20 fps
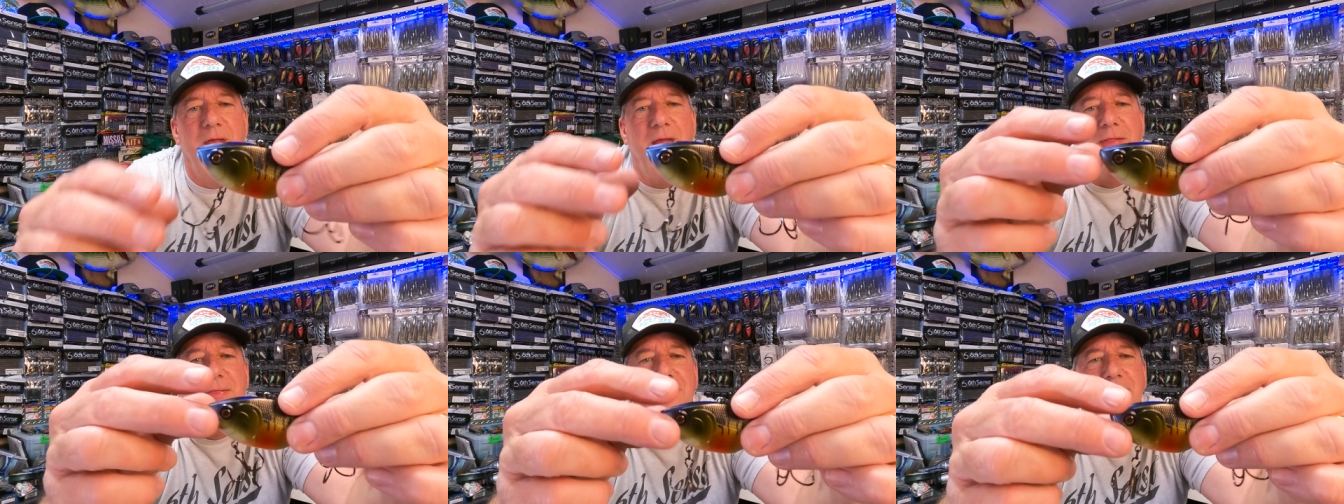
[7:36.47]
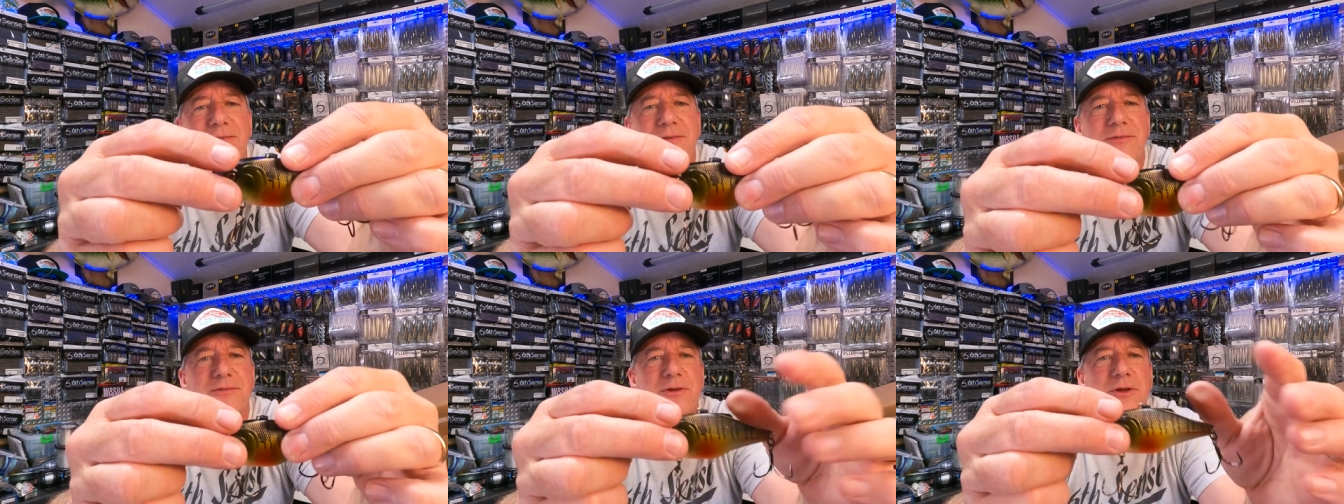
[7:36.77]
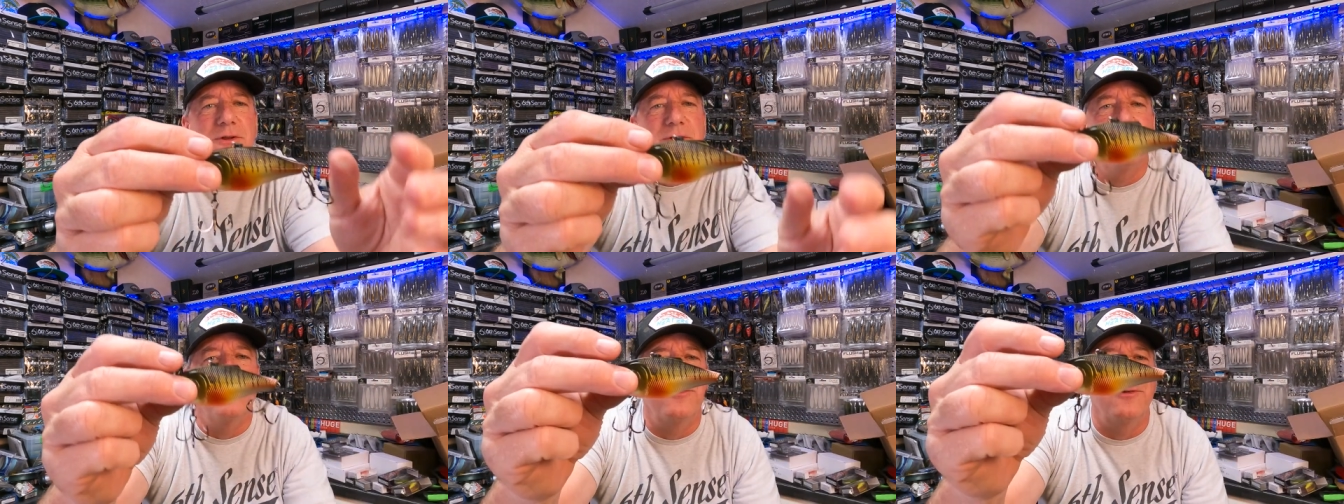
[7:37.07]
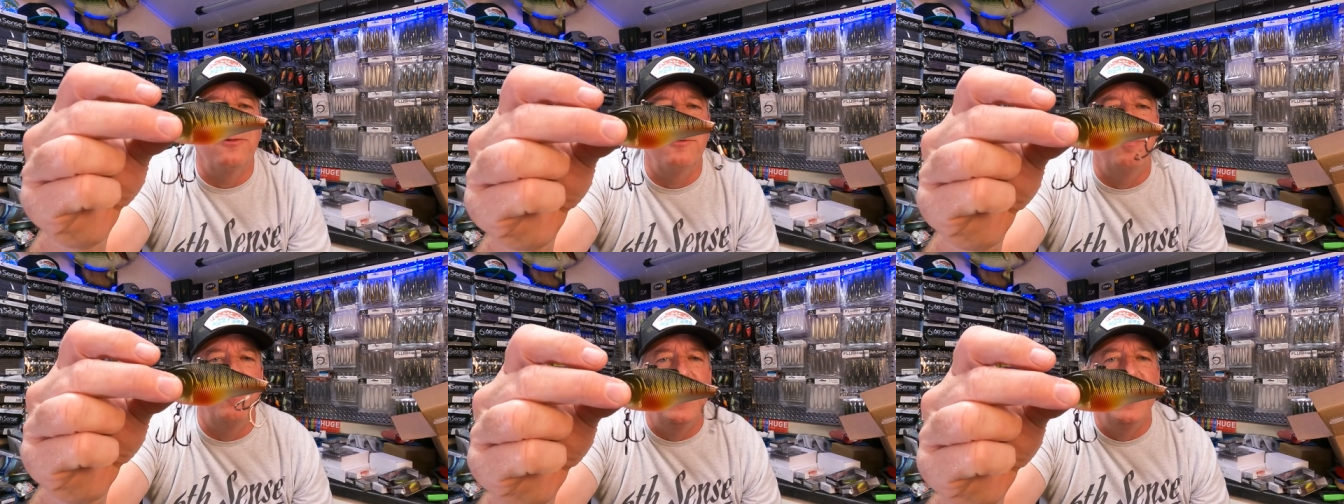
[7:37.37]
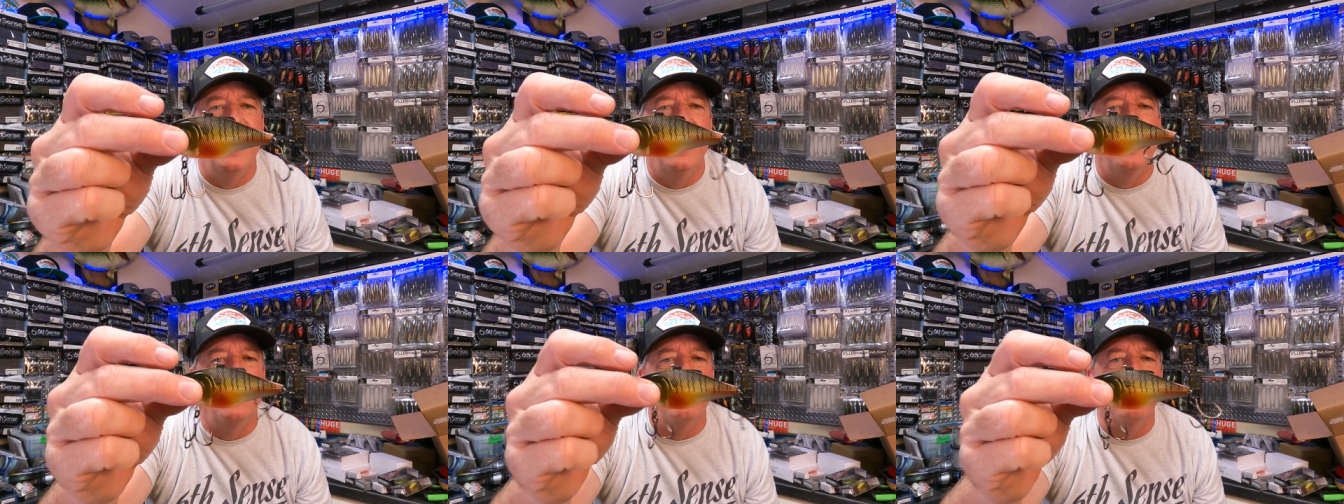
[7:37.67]
And this is gonna
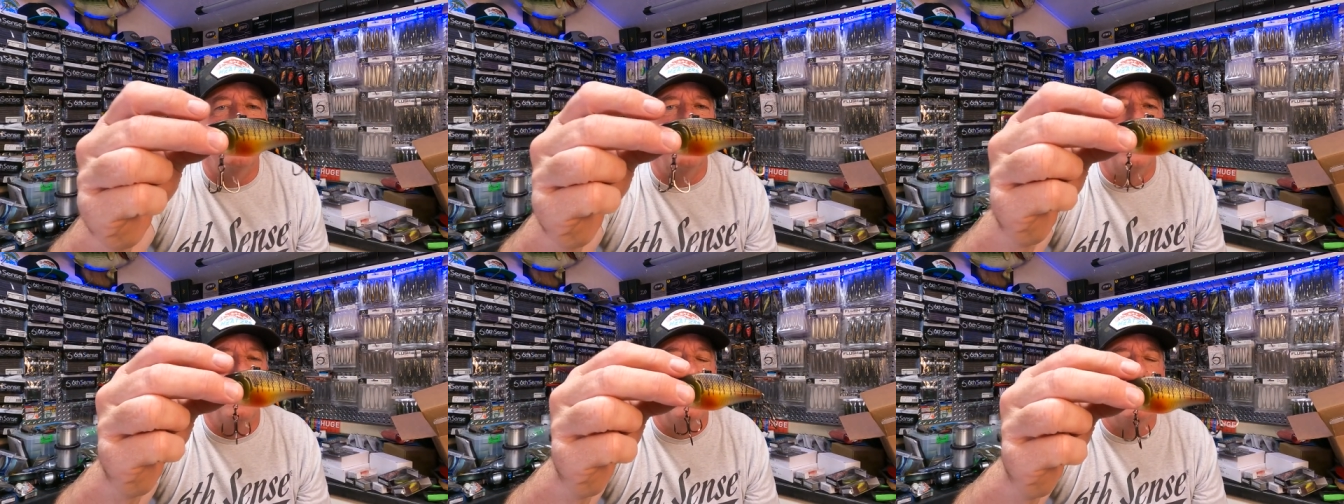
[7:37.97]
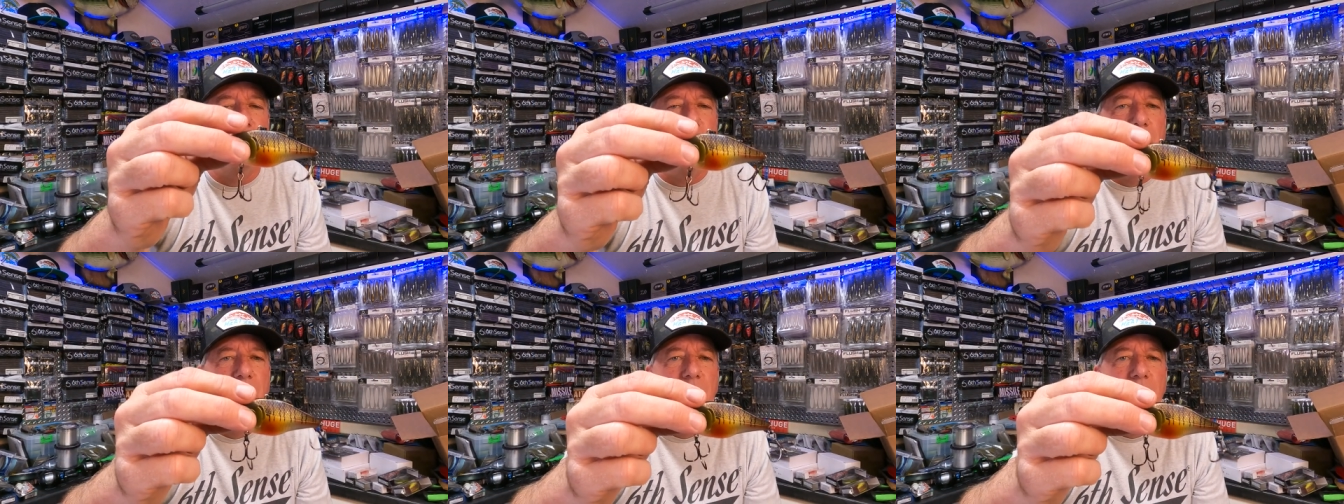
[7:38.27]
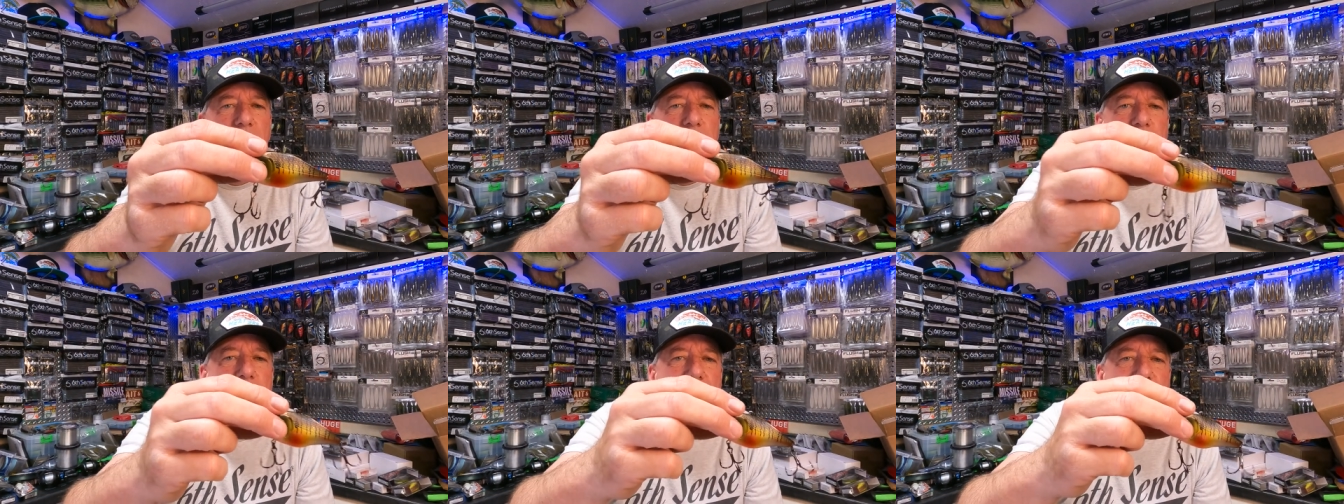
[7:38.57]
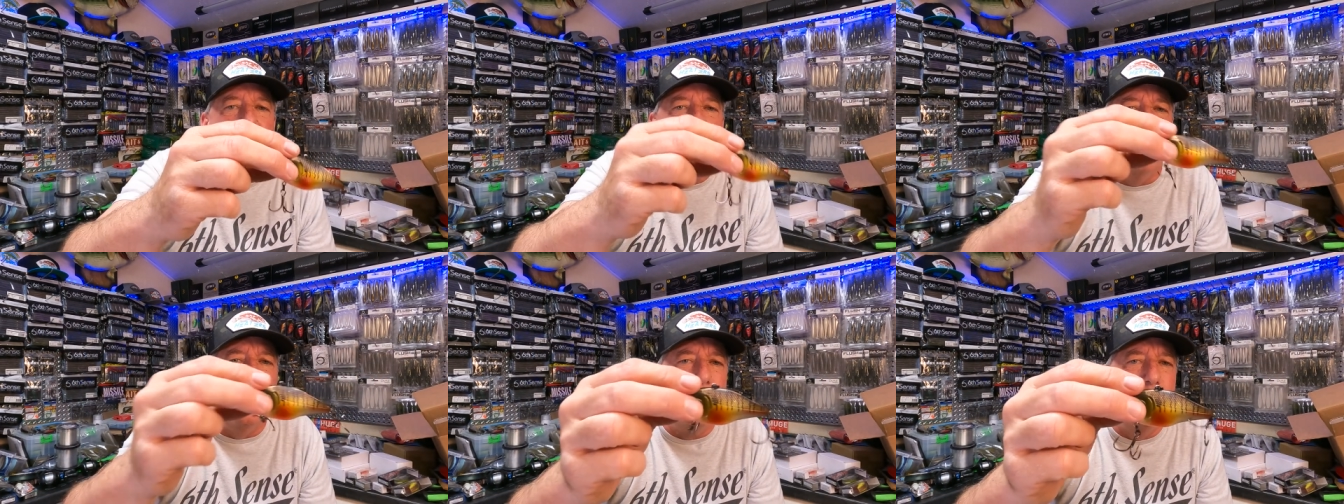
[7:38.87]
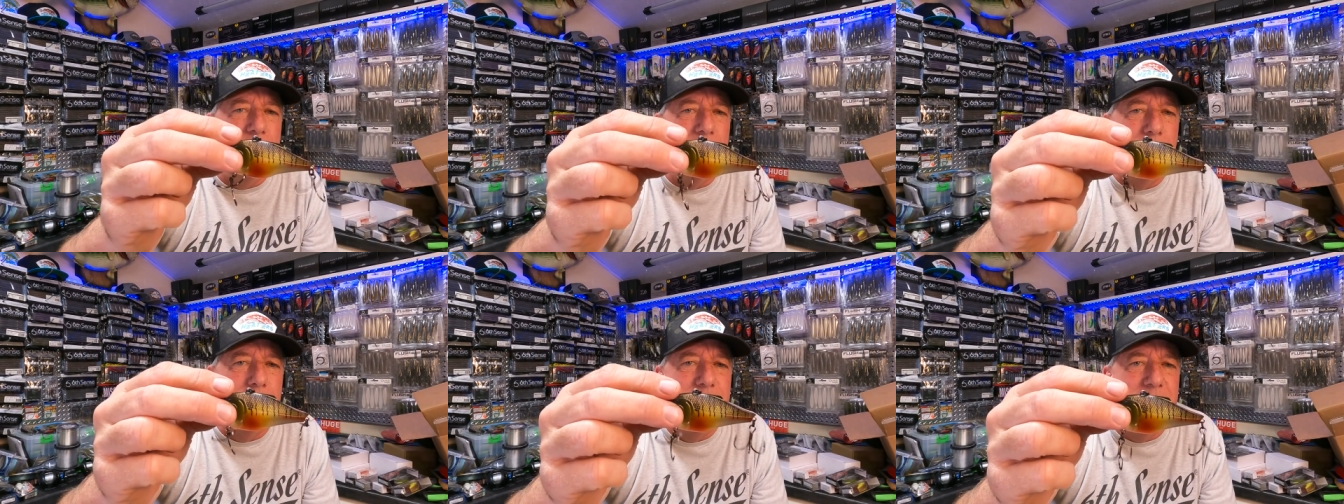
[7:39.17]
suspend. So you can
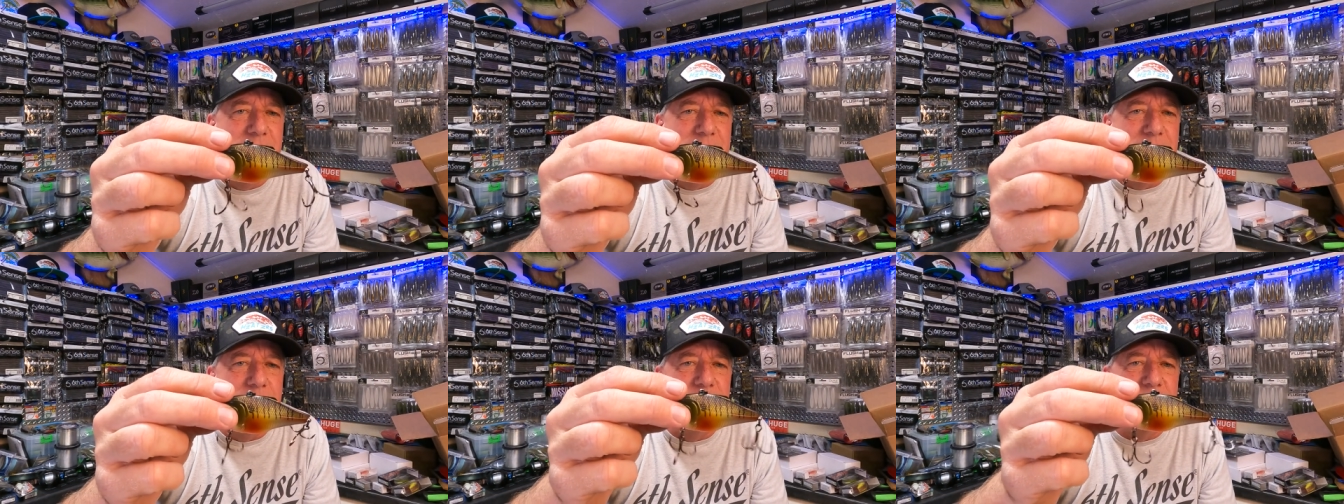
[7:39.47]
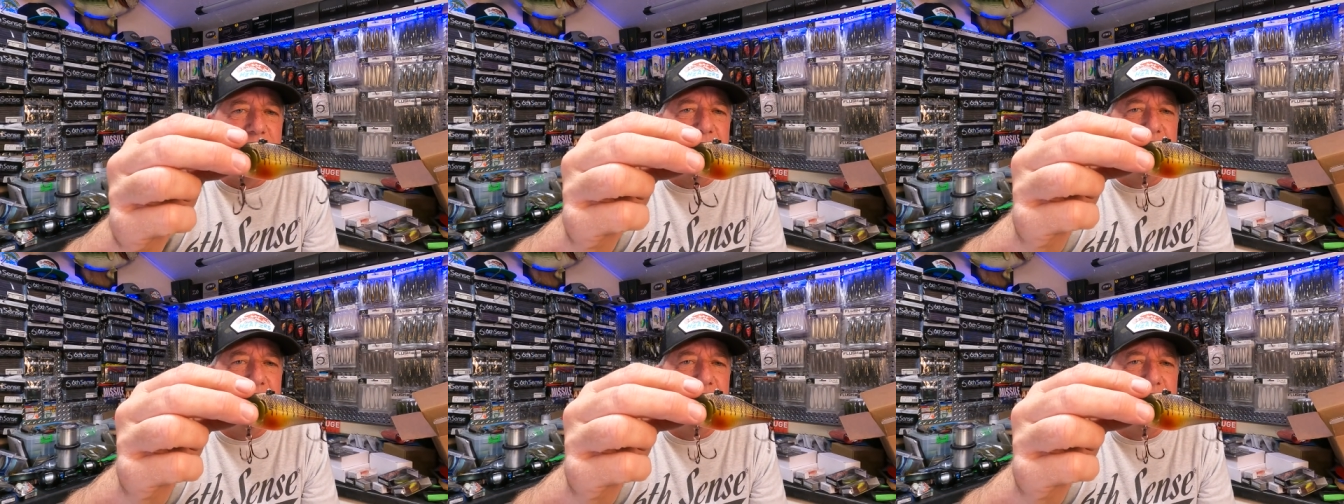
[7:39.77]
throw it up in some